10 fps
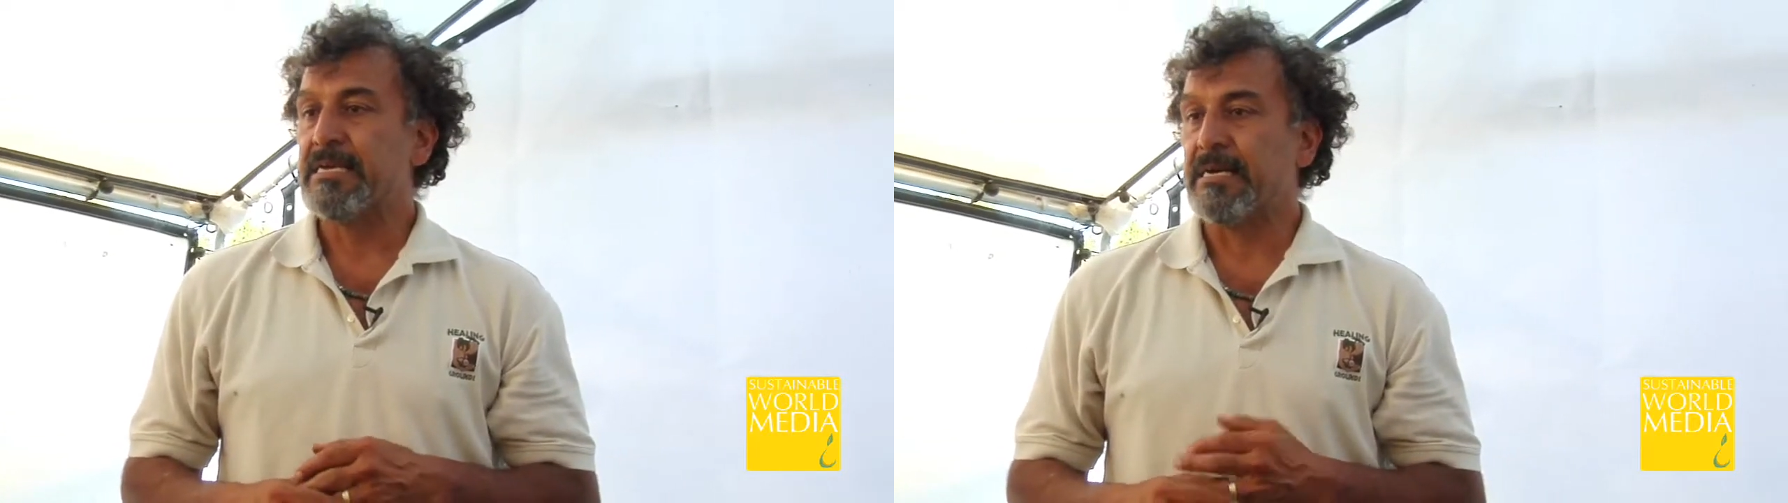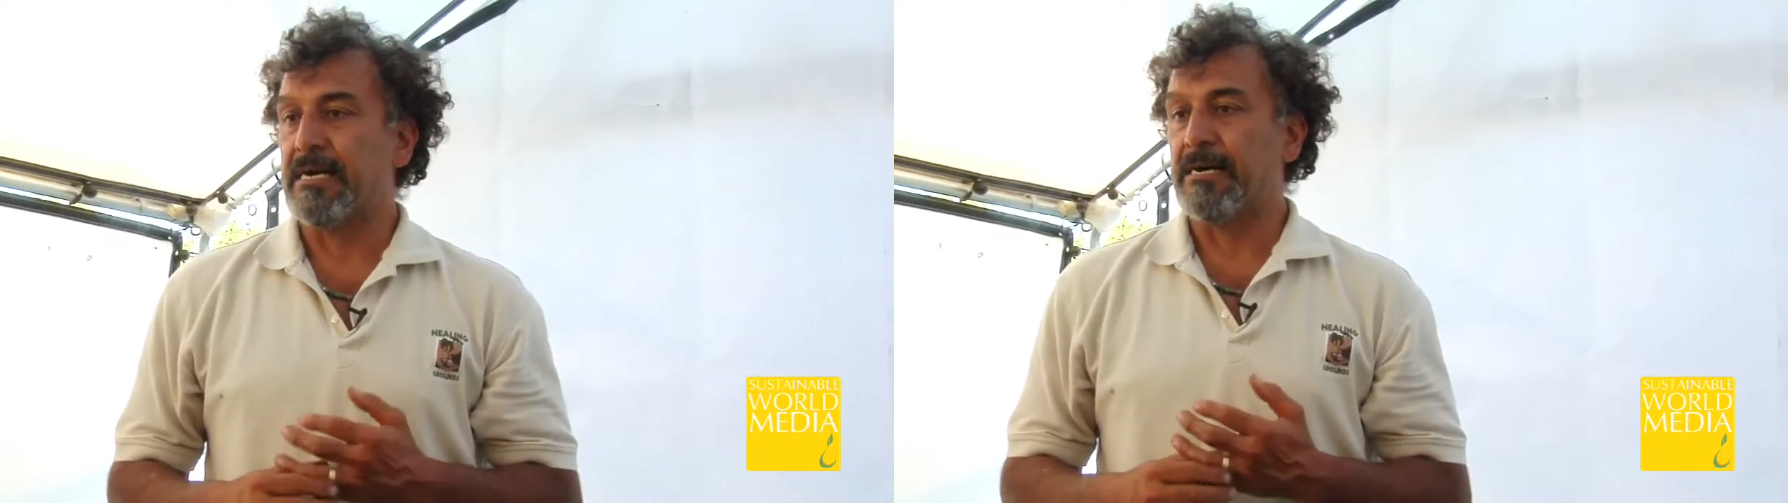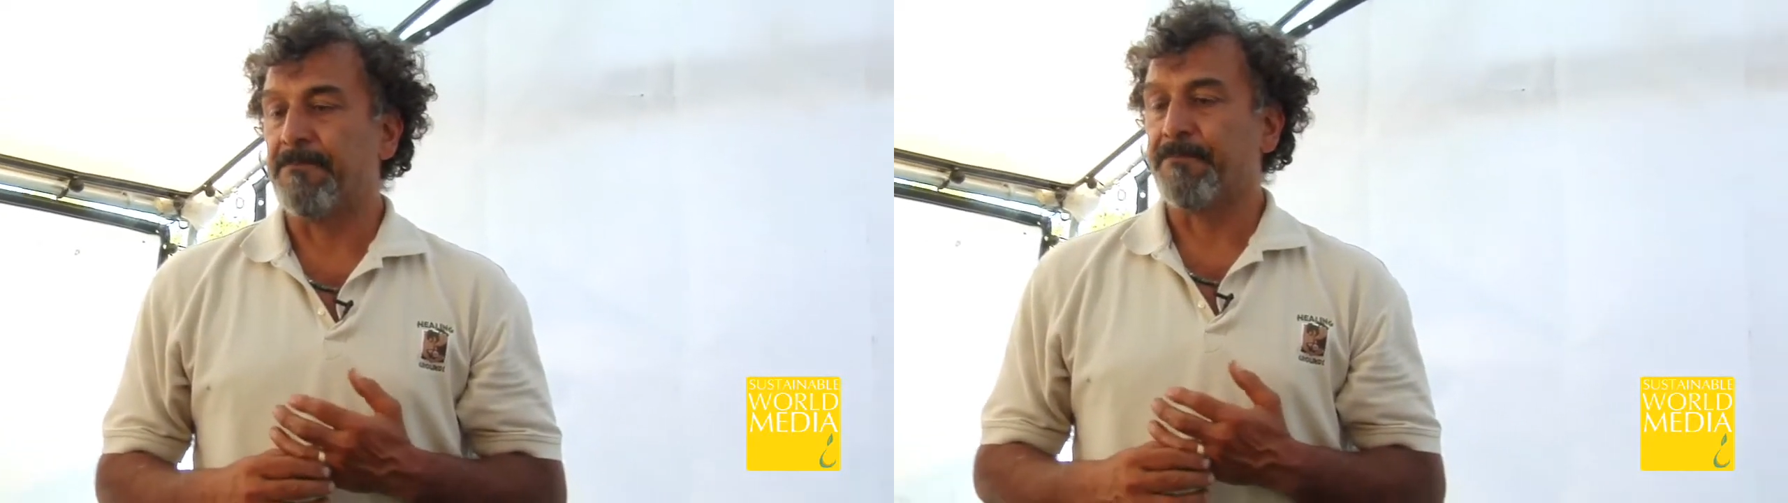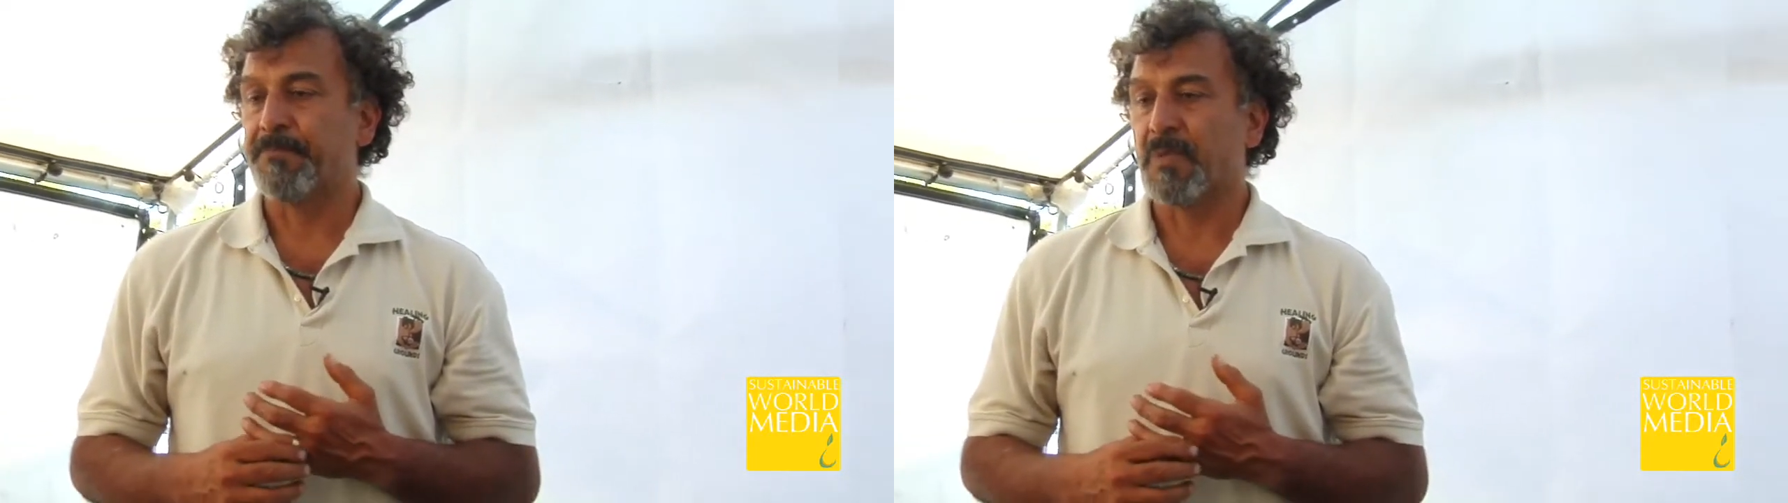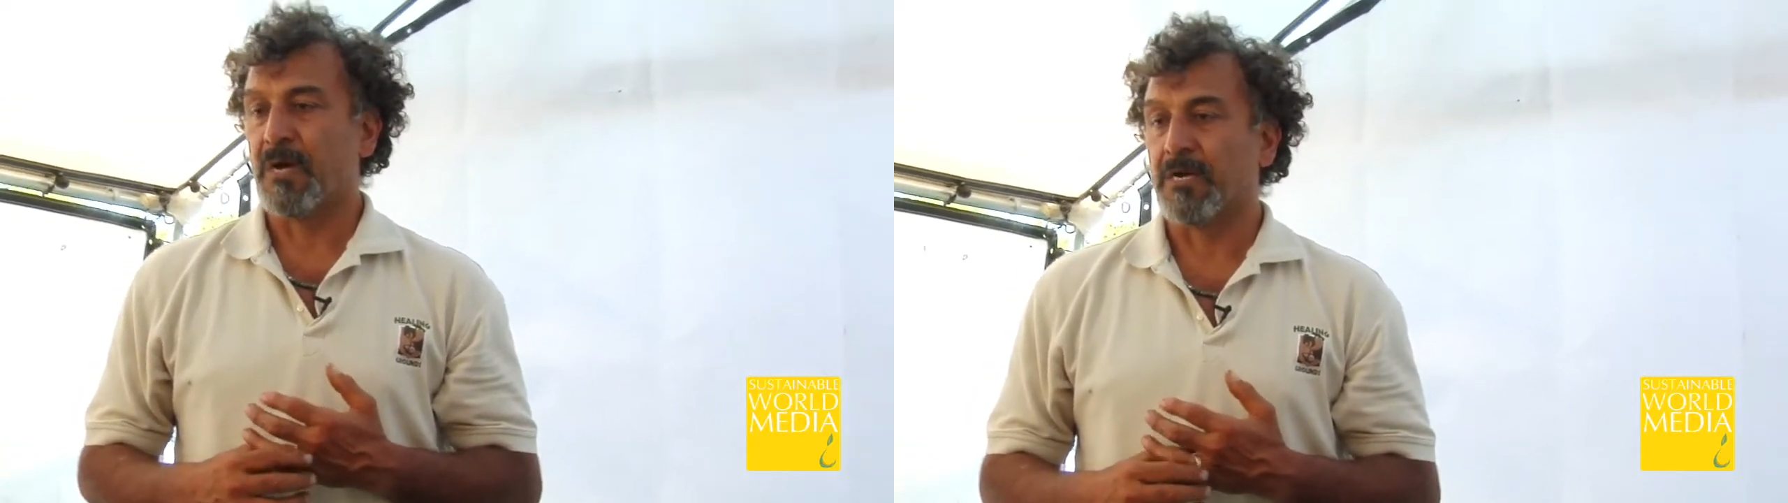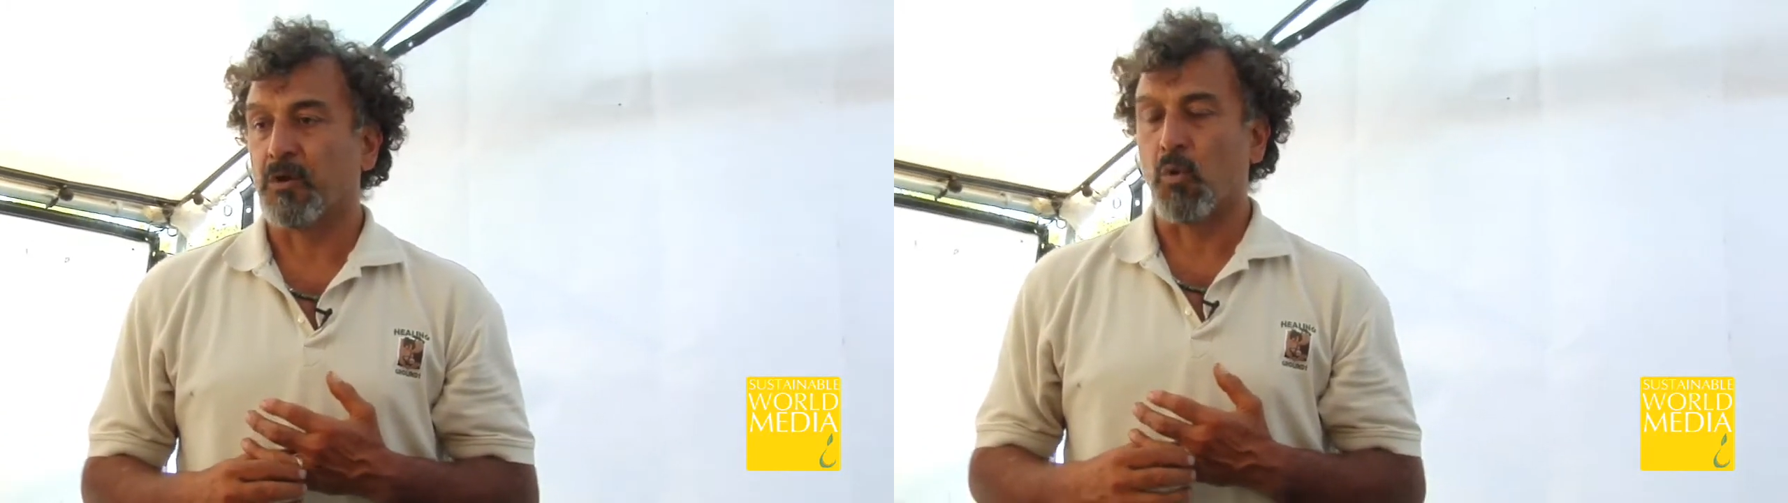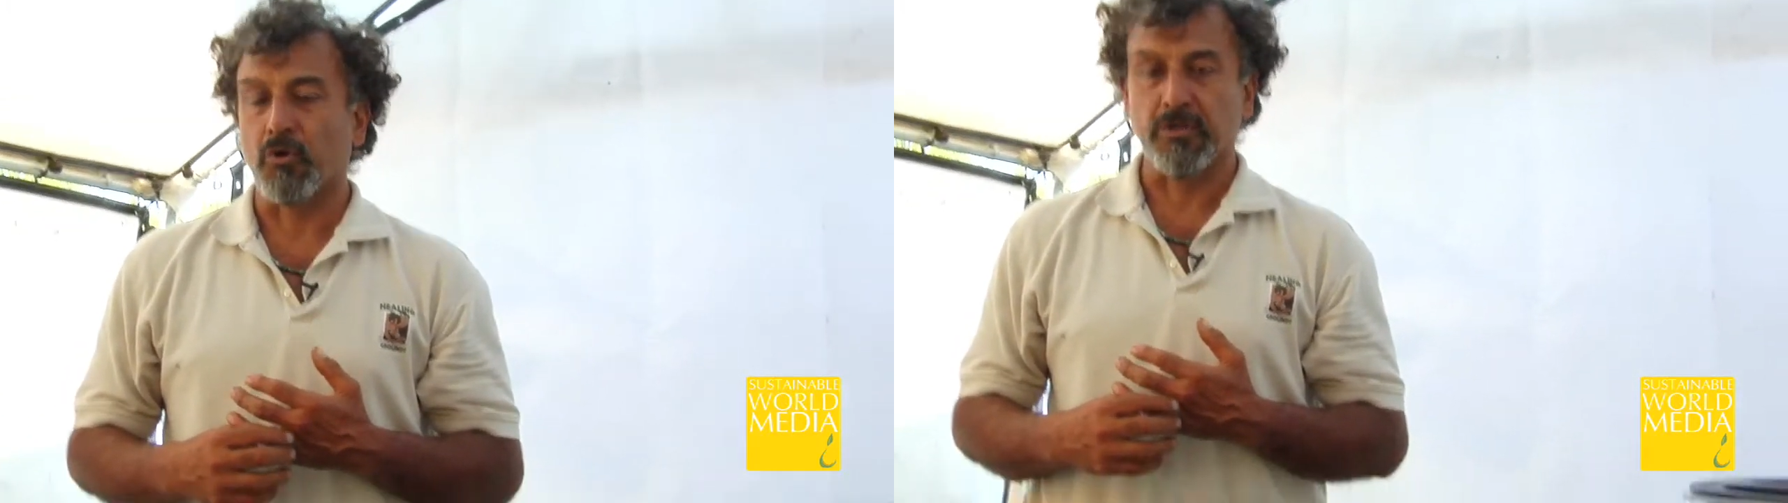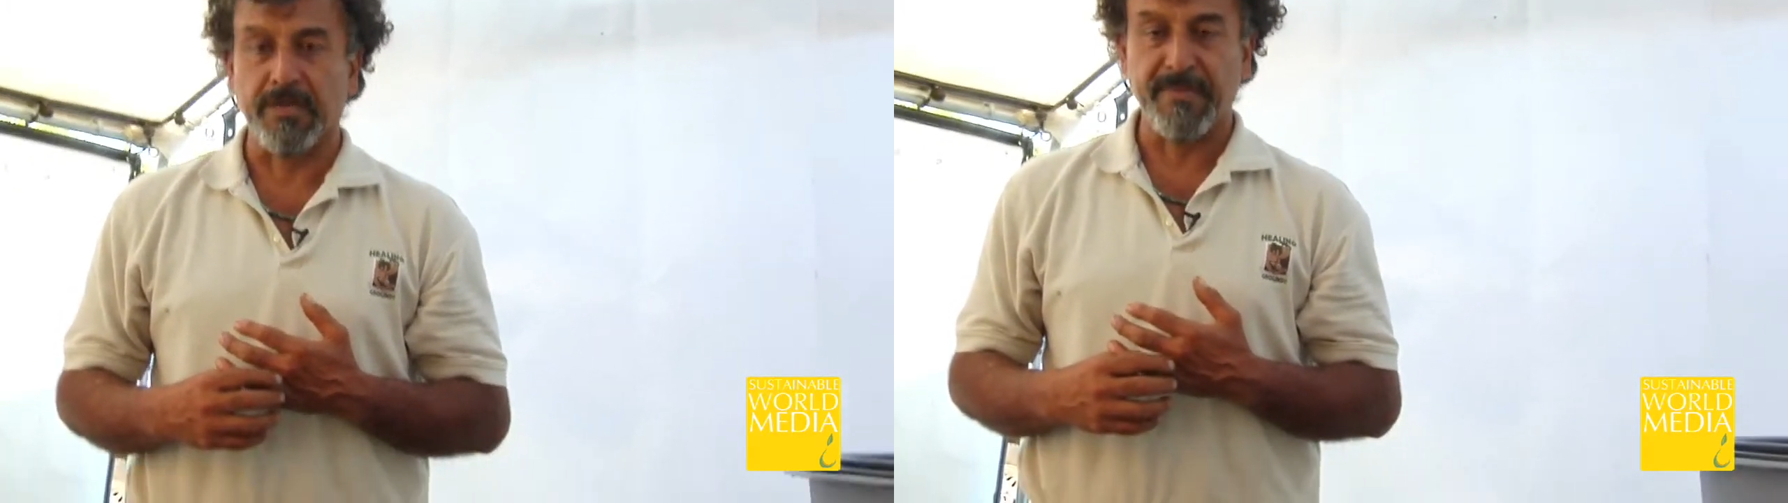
um, on a quarterly